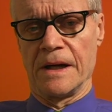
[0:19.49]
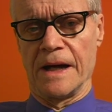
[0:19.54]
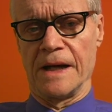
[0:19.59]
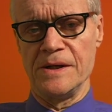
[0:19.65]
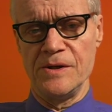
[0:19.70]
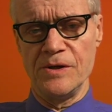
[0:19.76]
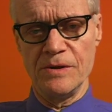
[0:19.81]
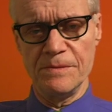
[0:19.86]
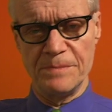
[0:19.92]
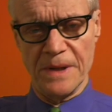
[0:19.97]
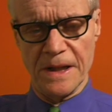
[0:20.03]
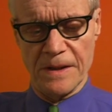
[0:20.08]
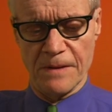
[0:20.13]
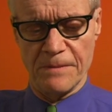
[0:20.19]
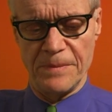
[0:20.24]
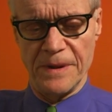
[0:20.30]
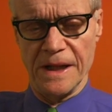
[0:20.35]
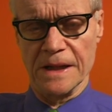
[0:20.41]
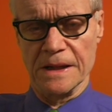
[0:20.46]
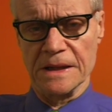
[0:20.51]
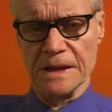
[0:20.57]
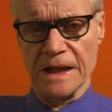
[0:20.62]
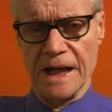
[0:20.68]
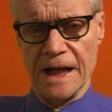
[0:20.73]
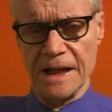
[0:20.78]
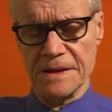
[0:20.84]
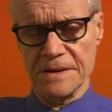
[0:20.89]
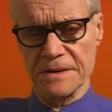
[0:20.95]
And you'd better be
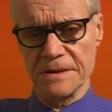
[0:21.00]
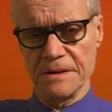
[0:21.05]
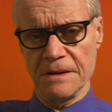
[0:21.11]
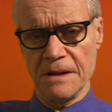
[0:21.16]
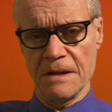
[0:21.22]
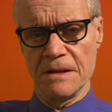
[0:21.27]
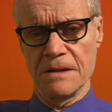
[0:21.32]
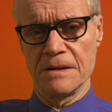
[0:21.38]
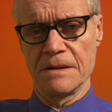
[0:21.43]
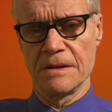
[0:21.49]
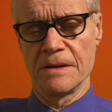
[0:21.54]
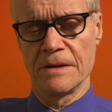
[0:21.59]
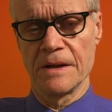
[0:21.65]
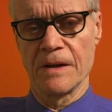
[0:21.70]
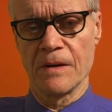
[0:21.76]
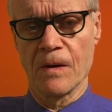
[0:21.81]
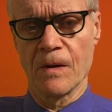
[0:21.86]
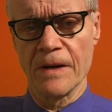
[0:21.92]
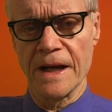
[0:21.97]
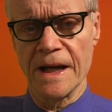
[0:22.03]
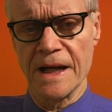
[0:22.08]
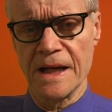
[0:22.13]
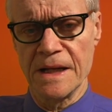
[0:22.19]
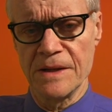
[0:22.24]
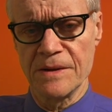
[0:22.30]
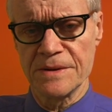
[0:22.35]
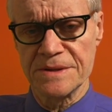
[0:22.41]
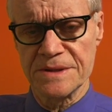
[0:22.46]
enlightened or
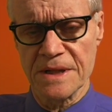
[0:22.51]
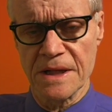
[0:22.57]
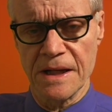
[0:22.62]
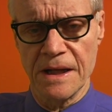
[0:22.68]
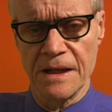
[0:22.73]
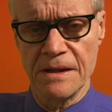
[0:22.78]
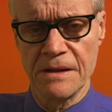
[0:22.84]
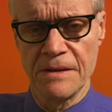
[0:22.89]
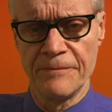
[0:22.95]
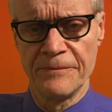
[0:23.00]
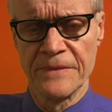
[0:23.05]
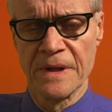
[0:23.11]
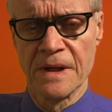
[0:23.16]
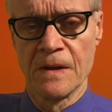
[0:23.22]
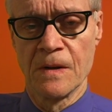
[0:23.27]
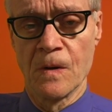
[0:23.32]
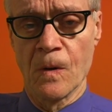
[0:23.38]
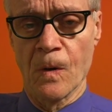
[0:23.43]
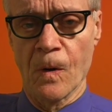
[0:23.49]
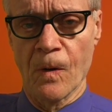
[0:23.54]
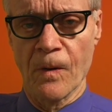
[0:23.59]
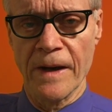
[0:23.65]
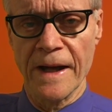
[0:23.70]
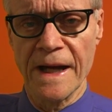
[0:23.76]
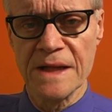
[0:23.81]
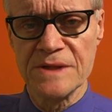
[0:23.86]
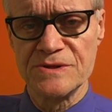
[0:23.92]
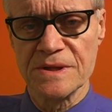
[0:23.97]
entertained
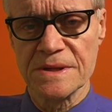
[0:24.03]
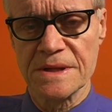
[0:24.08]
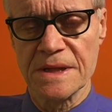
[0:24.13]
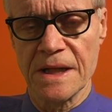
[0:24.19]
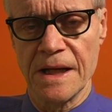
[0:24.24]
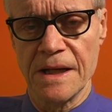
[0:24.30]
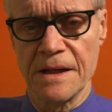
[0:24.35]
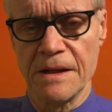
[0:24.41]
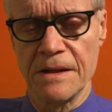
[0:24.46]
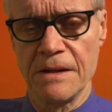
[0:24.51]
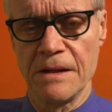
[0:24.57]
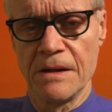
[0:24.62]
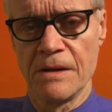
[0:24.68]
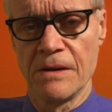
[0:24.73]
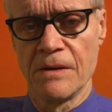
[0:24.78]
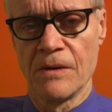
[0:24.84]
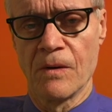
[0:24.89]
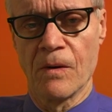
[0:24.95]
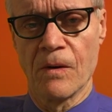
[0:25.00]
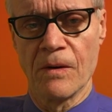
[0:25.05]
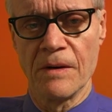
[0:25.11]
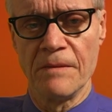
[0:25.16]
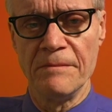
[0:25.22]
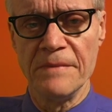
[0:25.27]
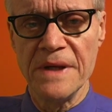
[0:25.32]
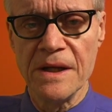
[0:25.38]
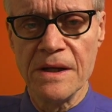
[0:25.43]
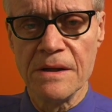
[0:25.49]
or educated or
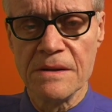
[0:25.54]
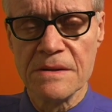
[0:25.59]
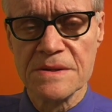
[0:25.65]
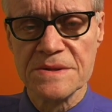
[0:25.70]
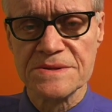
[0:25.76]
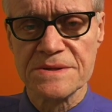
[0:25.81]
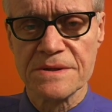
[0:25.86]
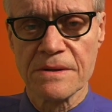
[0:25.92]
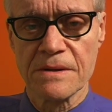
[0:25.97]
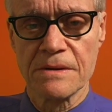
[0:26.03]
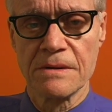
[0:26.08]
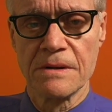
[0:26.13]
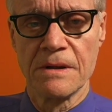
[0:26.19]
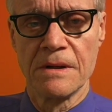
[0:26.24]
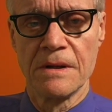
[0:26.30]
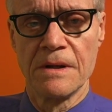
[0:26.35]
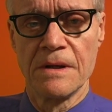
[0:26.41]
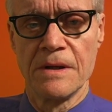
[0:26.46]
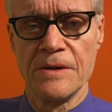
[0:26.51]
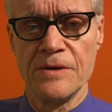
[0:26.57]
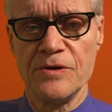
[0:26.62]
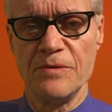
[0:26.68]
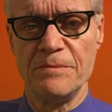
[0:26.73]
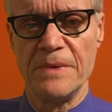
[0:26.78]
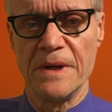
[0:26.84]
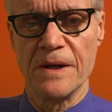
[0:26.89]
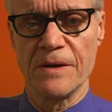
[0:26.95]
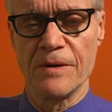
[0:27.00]
amused.
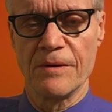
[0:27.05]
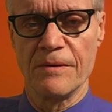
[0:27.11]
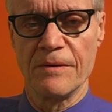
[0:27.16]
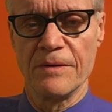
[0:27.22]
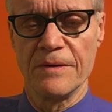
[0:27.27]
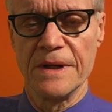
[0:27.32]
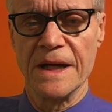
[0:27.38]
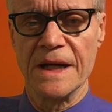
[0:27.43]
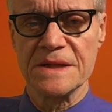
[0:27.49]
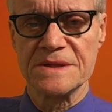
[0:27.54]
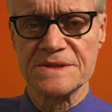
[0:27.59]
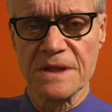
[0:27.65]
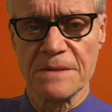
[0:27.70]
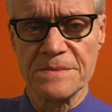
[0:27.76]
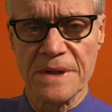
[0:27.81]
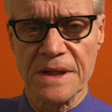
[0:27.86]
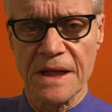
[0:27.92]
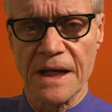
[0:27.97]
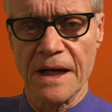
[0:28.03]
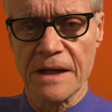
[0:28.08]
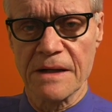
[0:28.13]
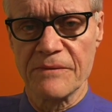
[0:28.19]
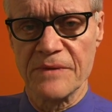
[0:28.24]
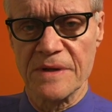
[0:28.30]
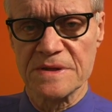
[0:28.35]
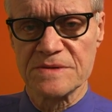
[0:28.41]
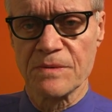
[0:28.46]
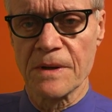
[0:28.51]
You better get something out
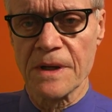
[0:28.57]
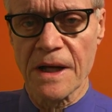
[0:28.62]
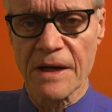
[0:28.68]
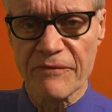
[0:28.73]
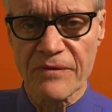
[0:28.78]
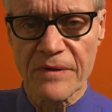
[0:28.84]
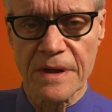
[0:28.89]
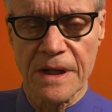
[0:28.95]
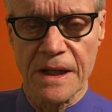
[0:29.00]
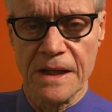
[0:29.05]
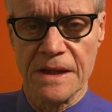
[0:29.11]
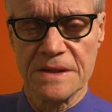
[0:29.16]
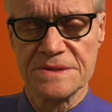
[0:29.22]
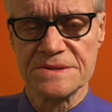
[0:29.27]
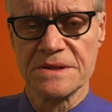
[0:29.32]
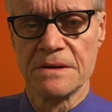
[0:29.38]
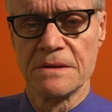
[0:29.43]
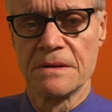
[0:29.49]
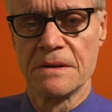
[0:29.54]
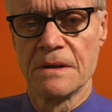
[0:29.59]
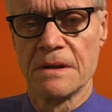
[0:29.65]
of this, whatever it is